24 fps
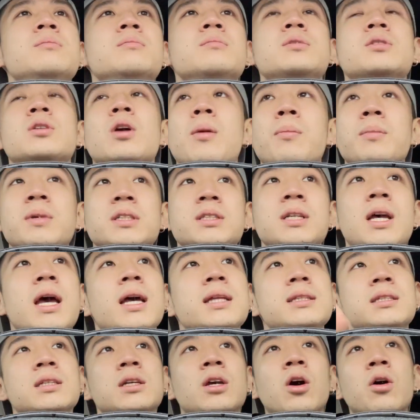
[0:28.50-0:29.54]
so I'm excited
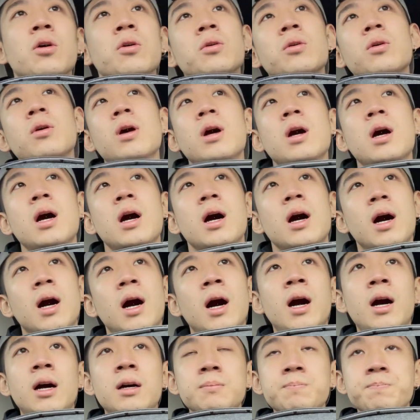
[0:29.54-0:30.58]
to go.
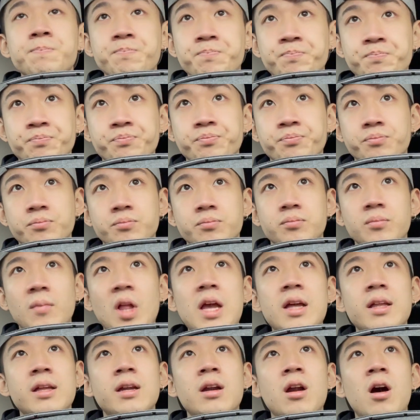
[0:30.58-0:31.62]
And
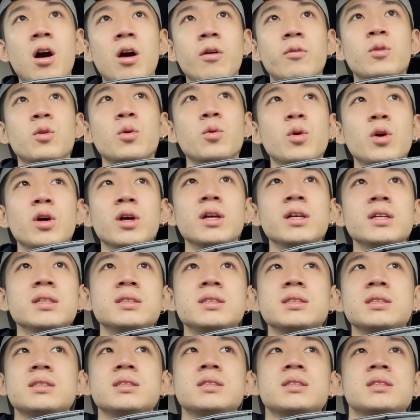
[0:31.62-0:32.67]
then
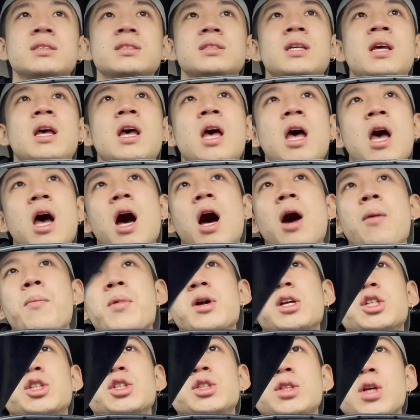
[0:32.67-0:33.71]
afterwards I'm
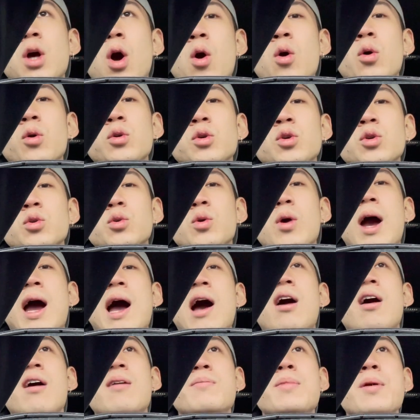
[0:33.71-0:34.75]
gonna show you
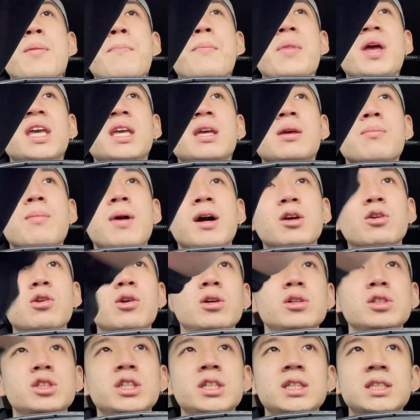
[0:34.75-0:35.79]
how I've been making my
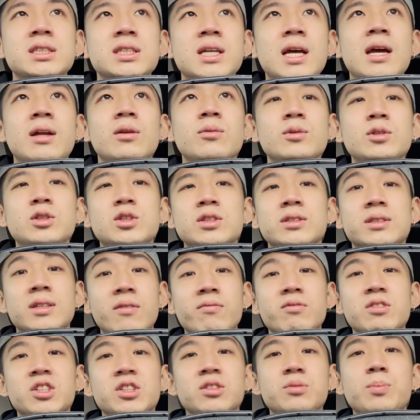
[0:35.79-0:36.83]
grilled cheese sandwiches.
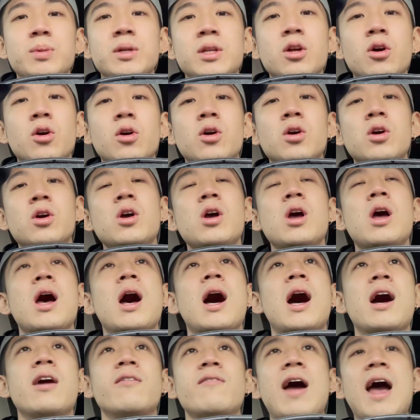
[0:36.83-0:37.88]

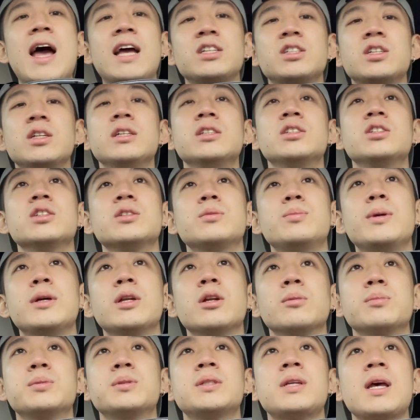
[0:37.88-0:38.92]
I've actually just been
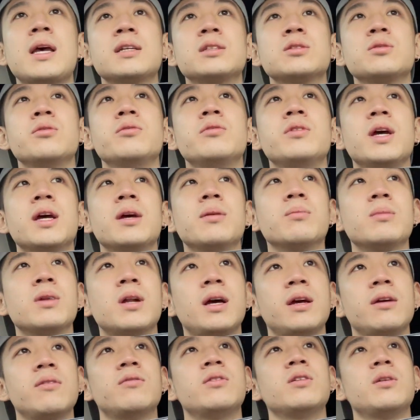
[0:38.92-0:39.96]
obsessed with them.
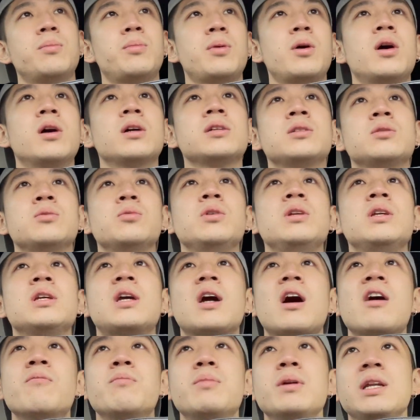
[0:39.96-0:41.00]
Like, for the past week
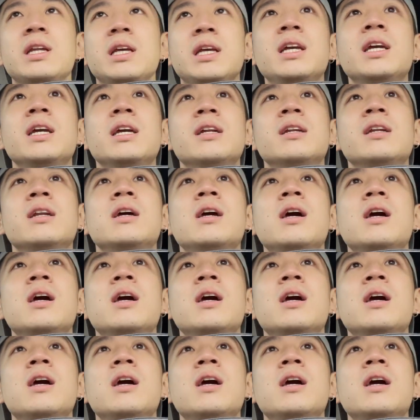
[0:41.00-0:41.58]
I've been eating